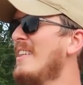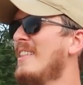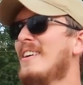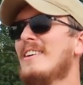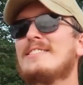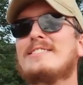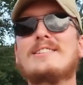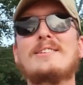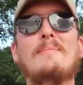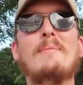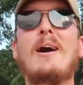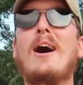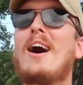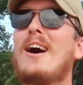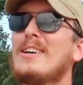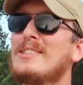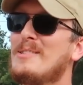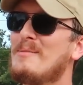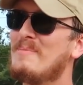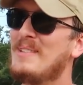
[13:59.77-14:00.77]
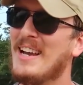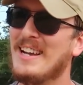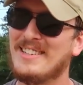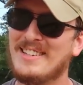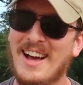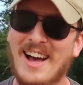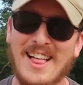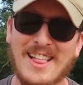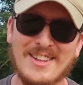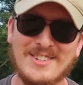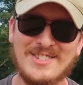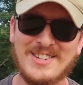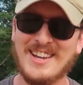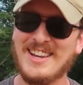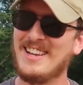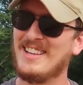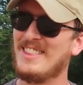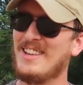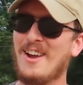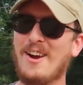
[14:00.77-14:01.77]
This is some awesome
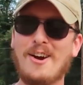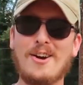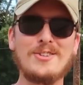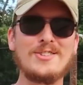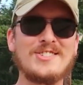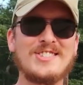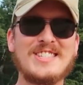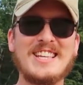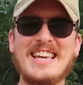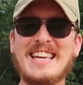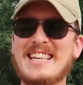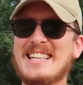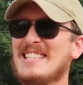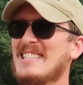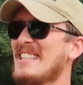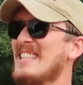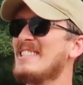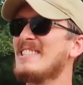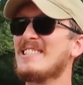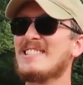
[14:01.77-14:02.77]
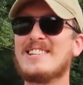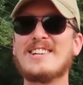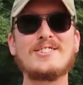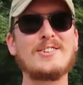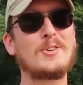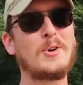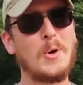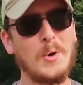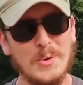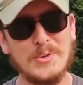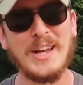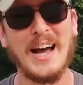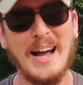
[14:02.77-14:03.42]
technology in the RCs. This is such a cool